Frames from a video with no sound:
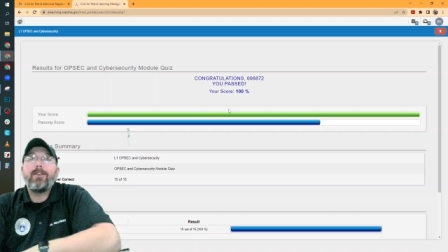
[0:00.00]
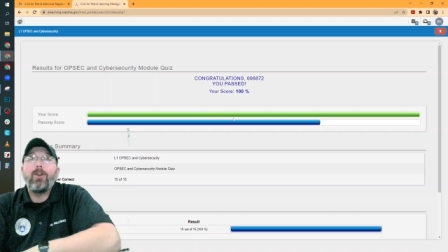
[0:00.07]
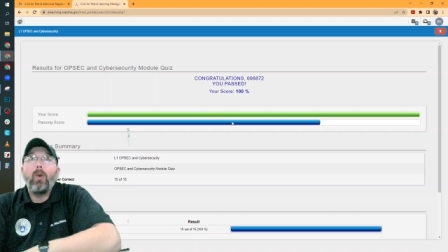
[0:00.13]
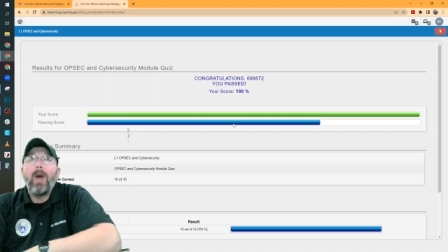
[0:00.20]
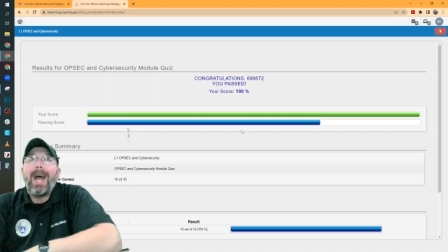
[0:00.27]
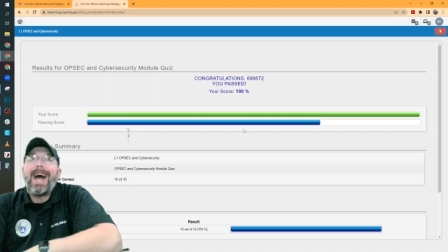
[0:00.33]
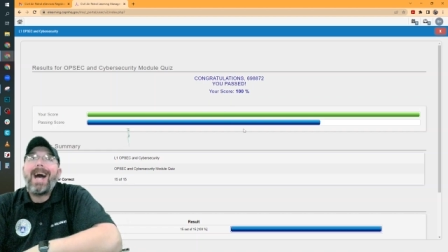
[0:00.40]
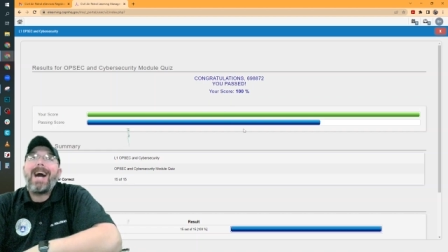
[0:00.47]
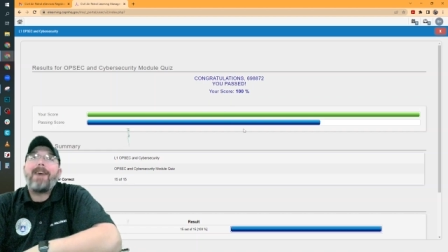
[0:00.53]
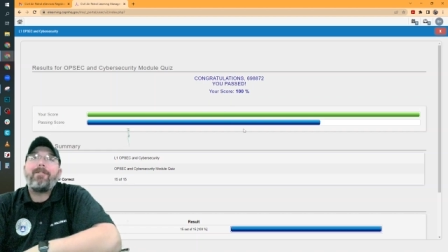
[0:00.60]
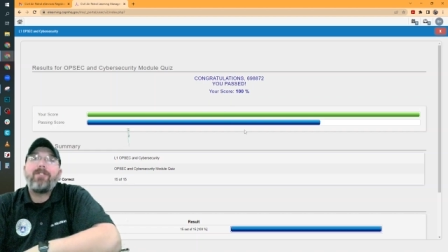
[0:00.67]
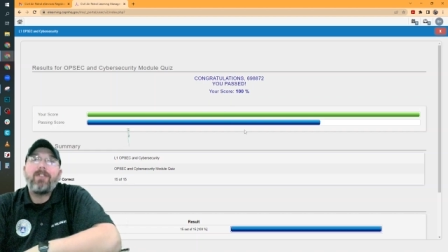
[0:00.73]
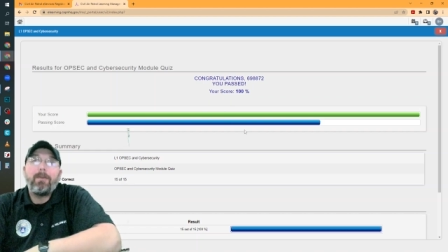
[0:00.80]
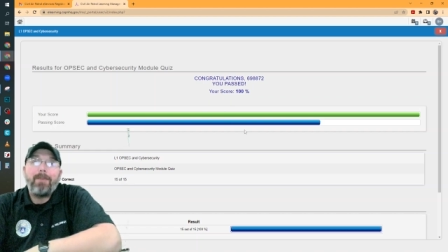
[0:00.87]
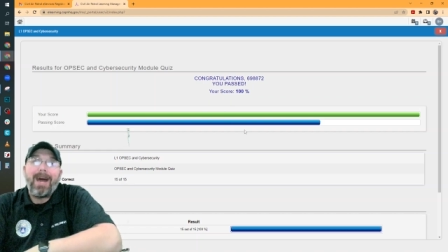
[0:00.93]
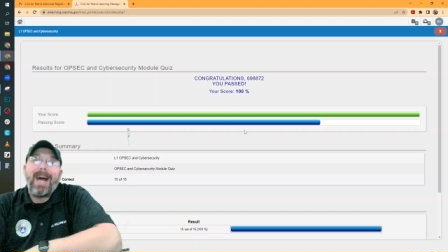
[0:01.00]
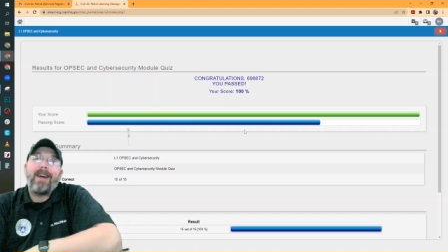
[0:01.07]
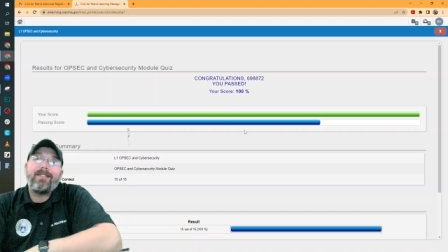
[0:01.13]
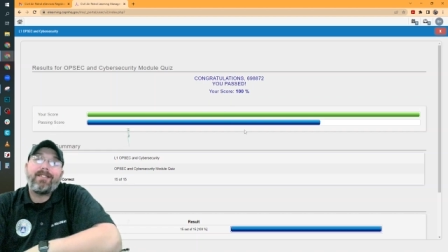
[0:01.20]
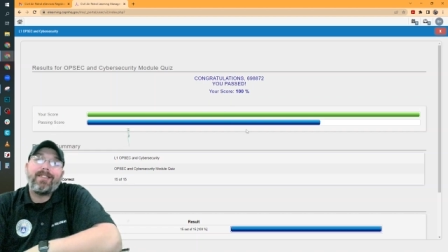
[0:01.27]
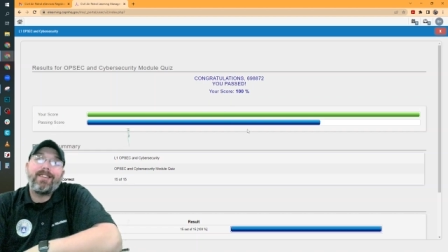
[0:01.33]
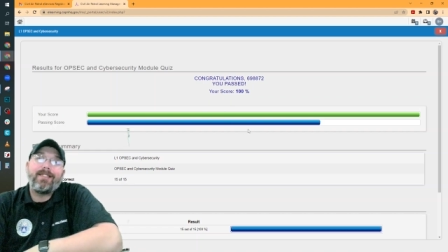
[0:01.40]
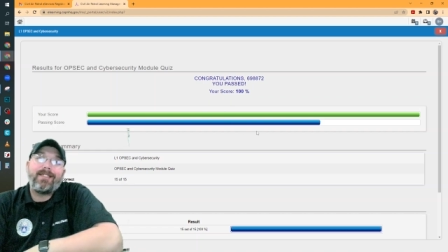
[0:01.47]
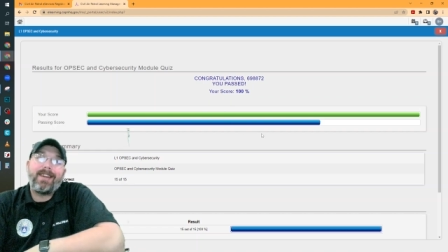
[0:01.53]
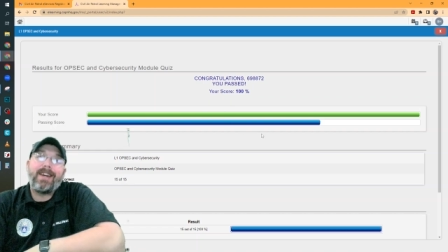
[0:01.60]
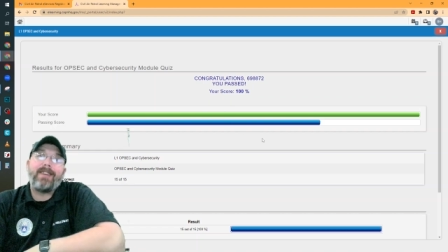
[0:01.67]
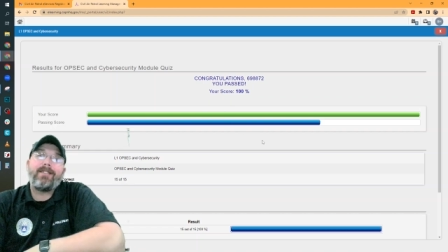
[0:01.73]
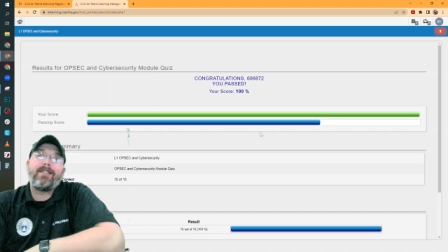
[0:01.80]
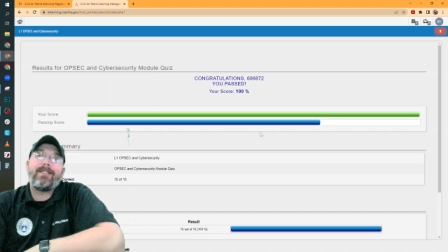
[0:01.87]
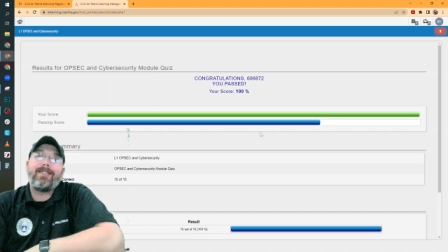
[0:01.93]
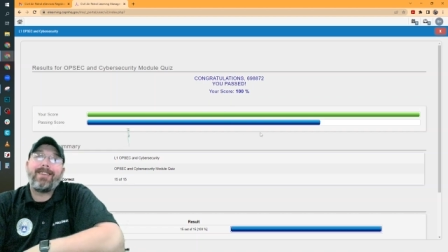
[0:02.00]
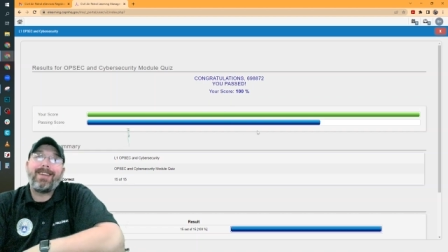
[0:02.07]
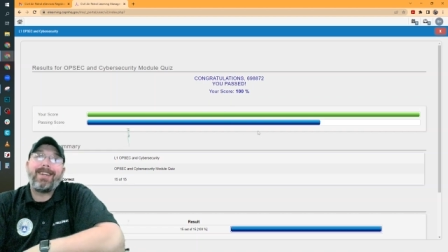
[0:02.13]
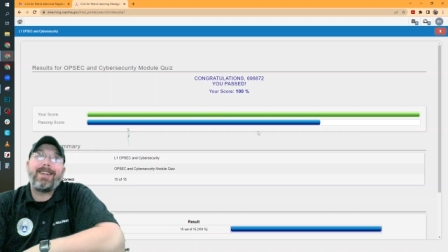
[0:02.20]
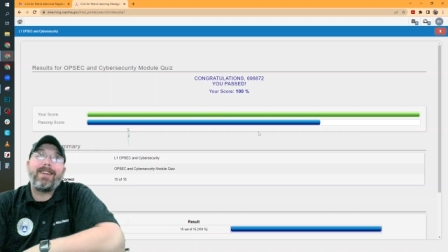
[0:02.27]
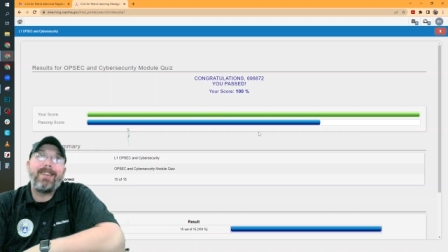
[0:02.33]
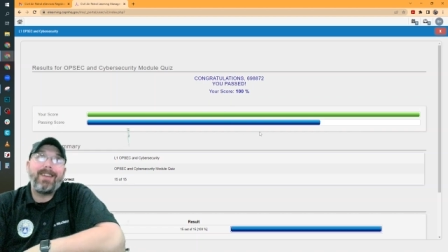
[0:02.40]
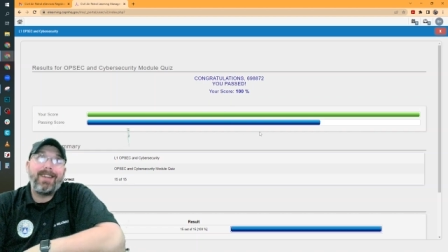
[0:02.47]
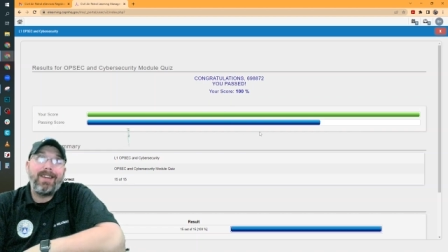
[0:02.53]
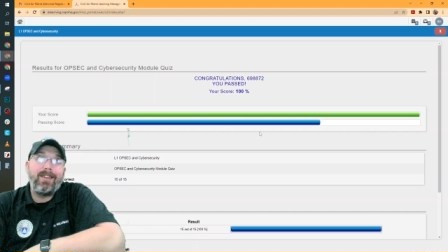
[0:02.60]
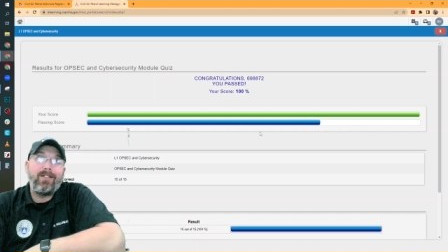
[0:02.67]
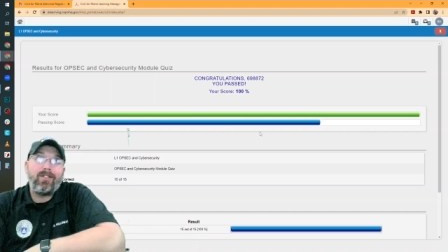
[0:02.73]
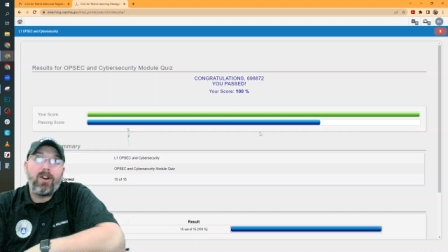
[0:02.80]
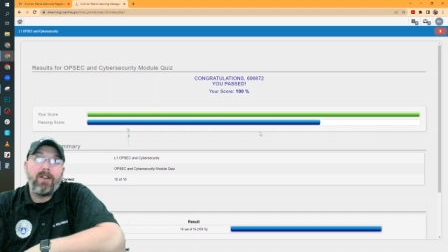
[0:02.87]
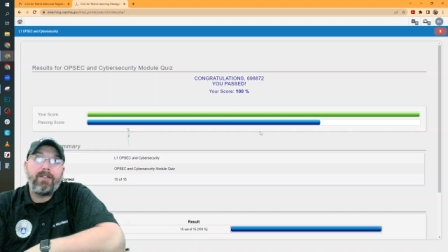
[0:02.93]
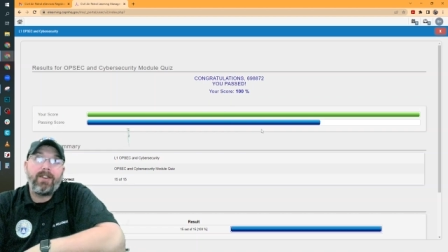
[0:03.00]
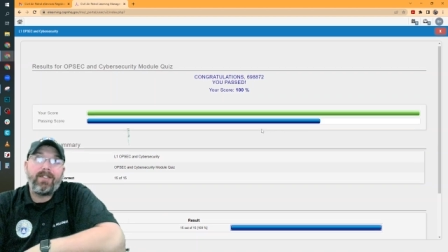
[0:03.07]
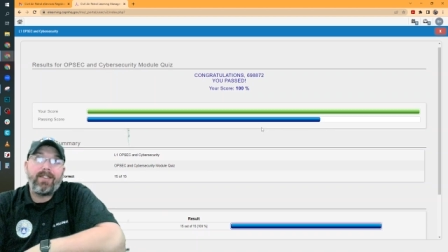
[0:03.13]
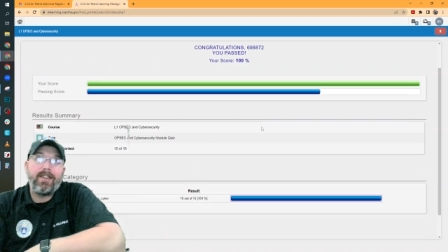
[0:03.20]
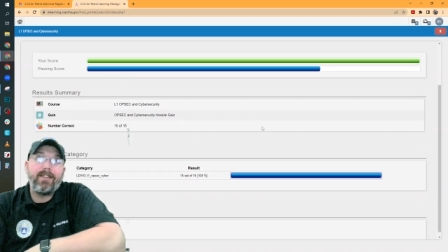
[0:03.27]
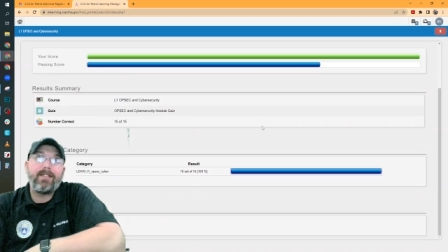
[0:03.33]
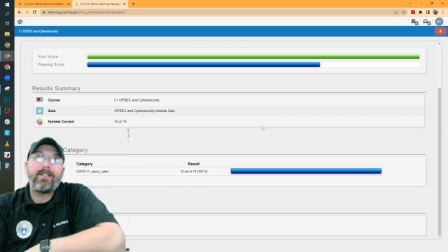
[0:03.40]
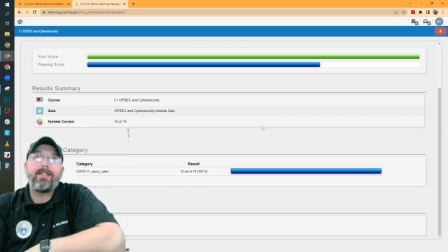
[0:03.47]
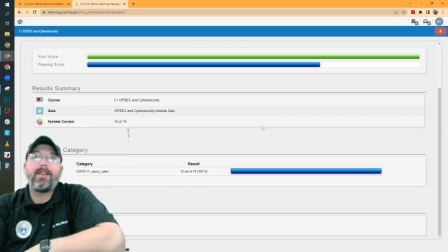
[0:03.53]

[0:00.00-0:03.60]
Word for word: You have to pass this test to get into e-services.